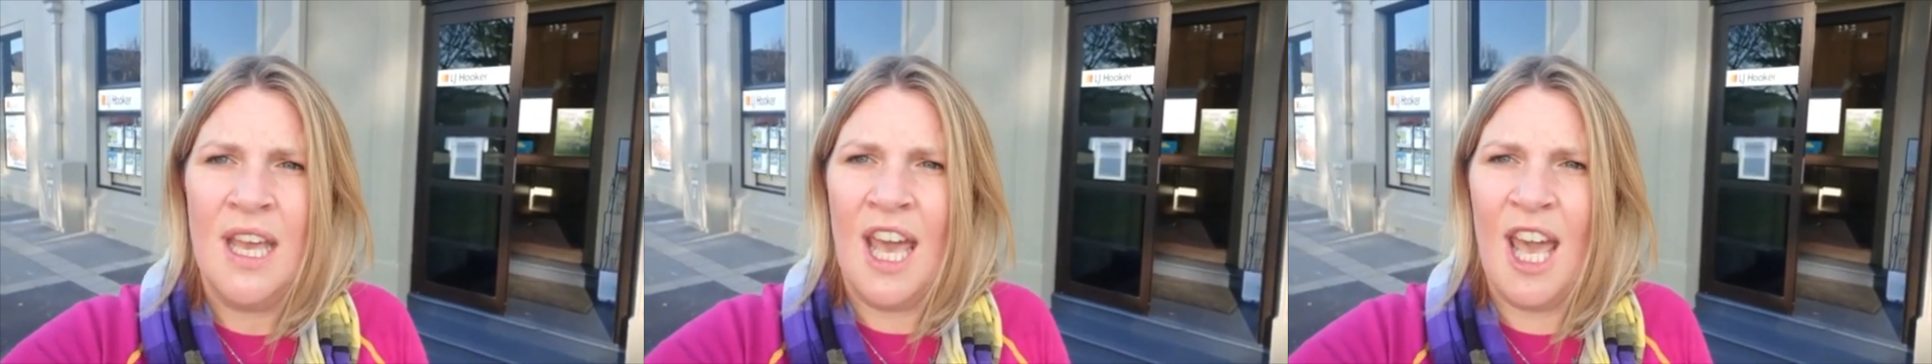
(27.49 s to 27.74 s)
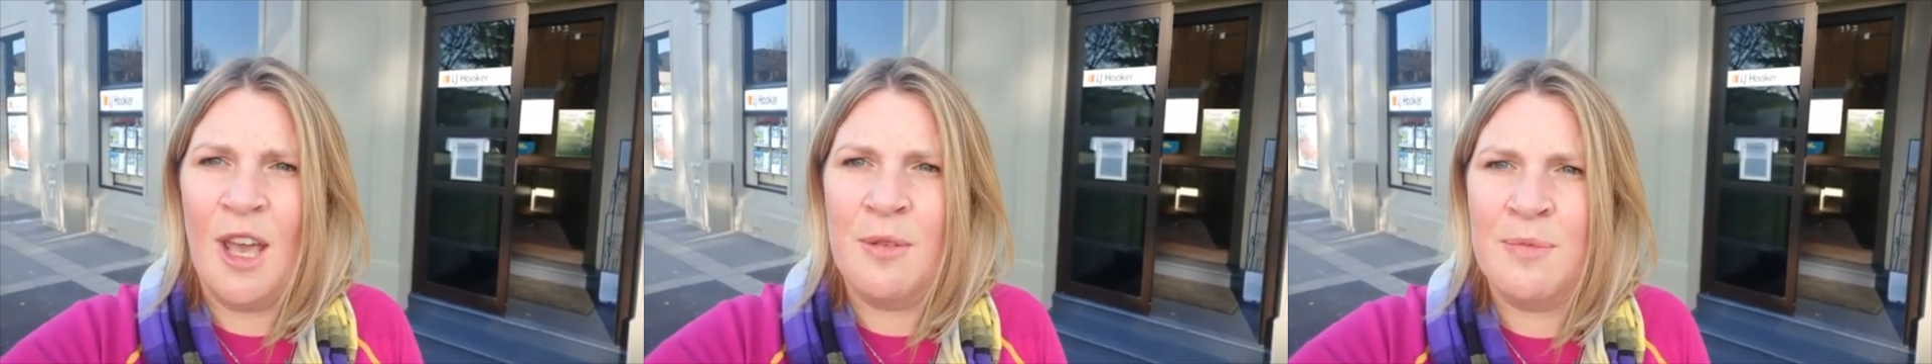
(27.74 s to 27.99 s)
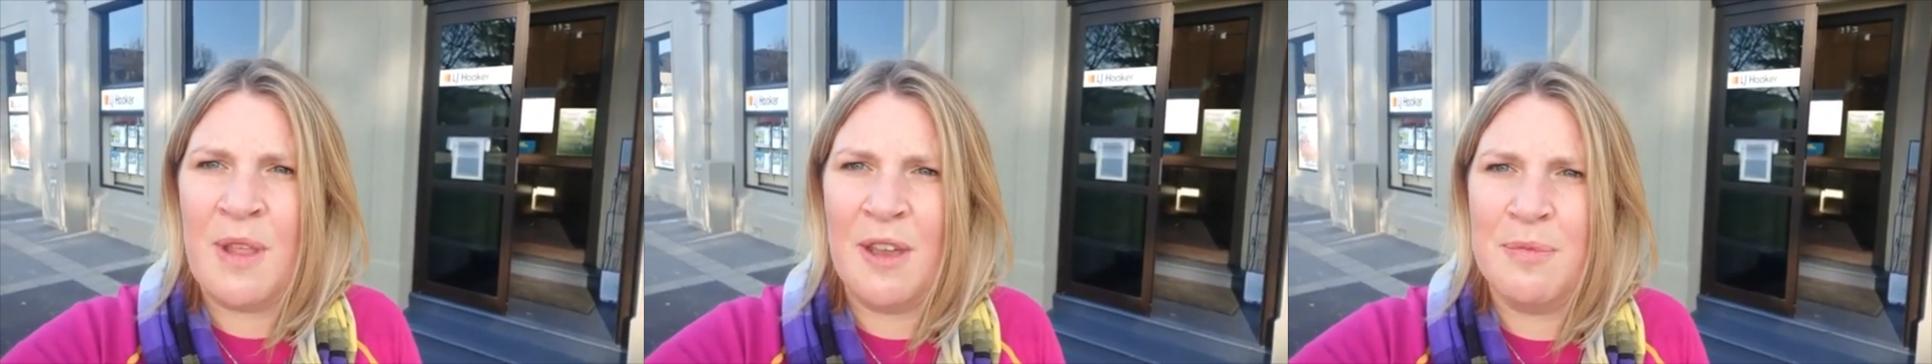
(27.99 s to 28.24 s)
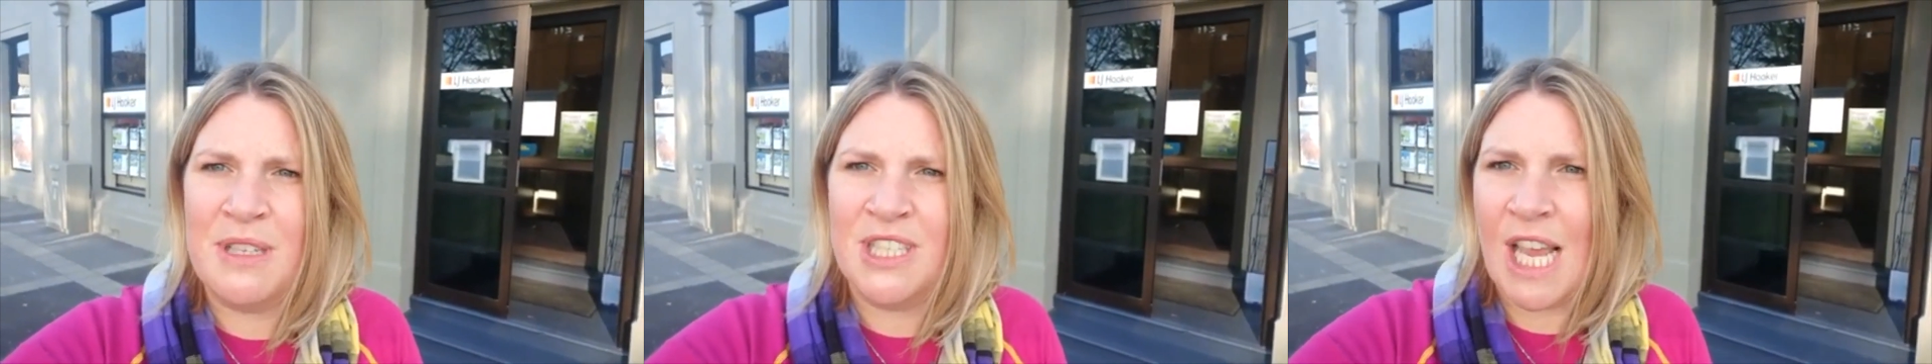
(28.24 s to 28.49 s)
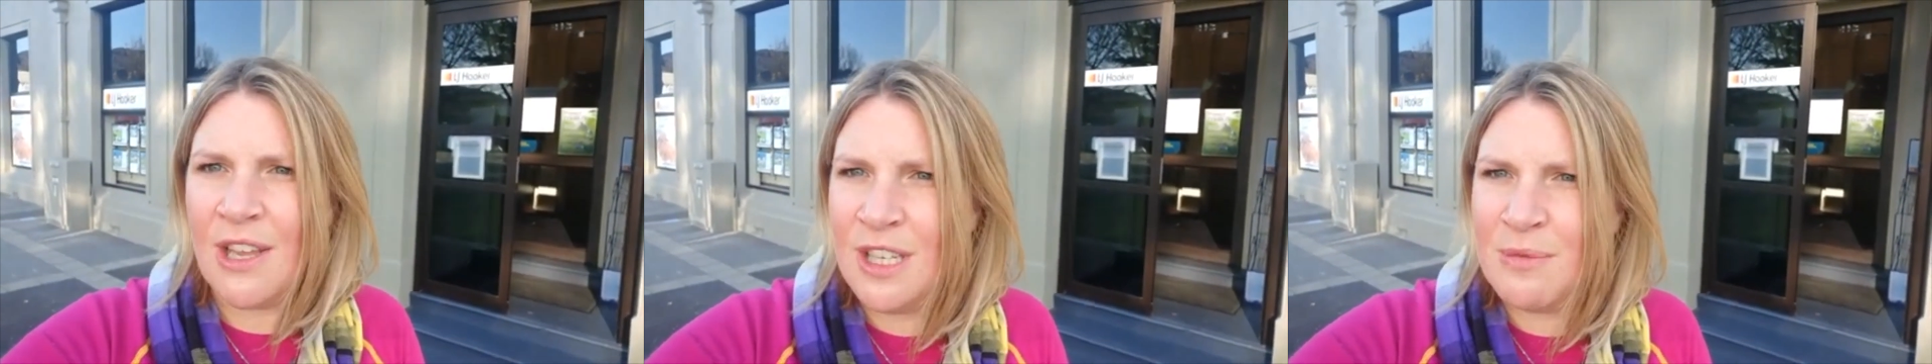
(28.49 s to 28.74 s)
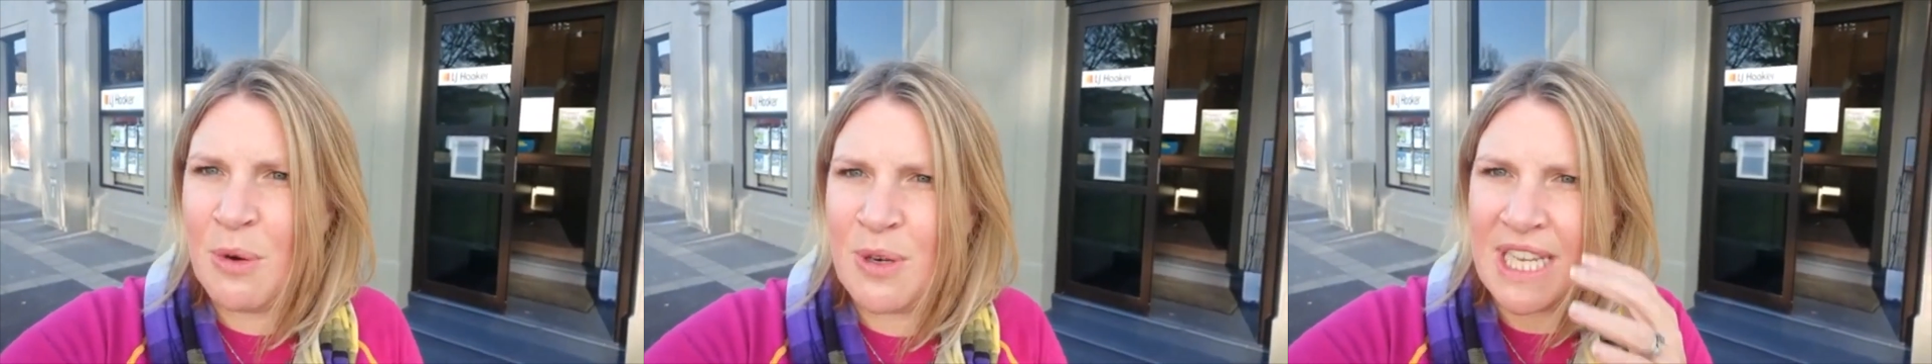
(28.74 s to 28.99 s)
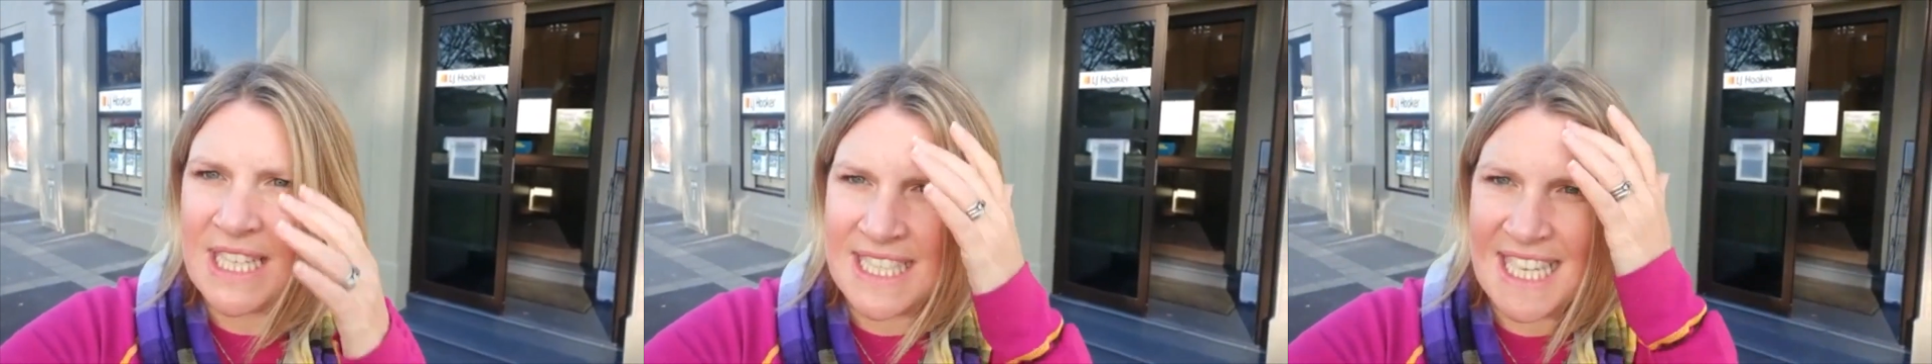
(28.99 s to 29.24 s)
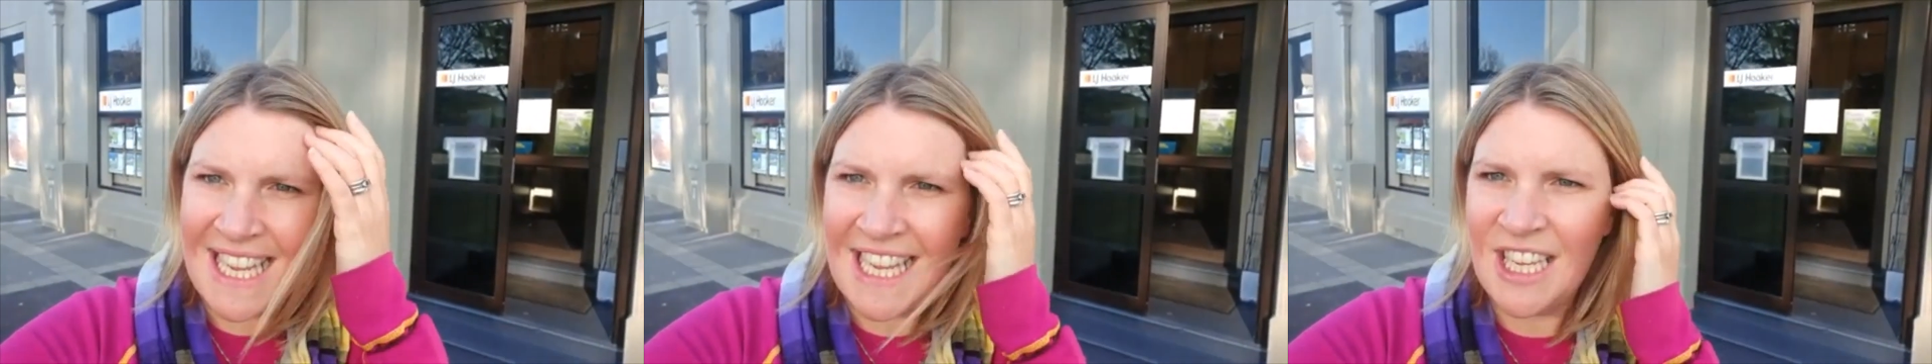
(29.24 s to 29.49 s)
Um, I've been shouted morning
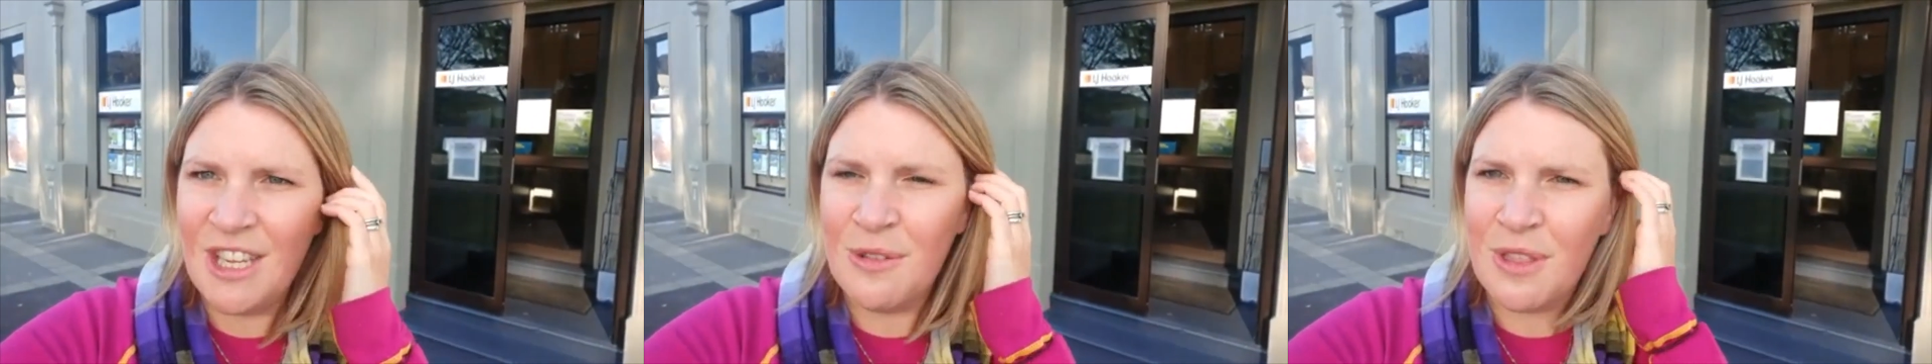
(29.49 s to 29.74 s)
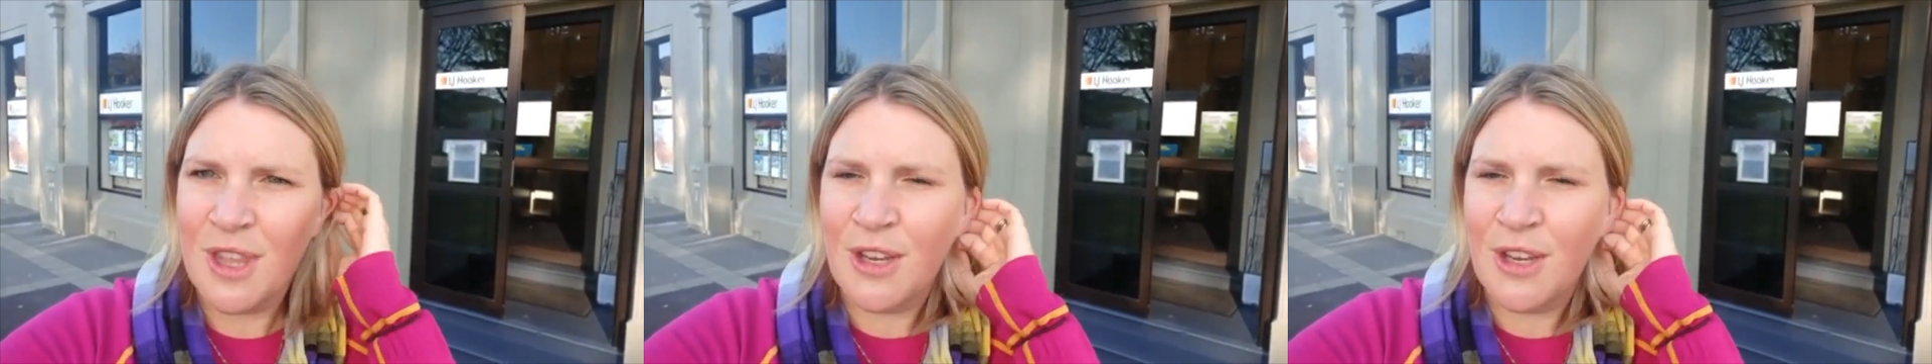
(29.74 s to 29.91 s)
tea with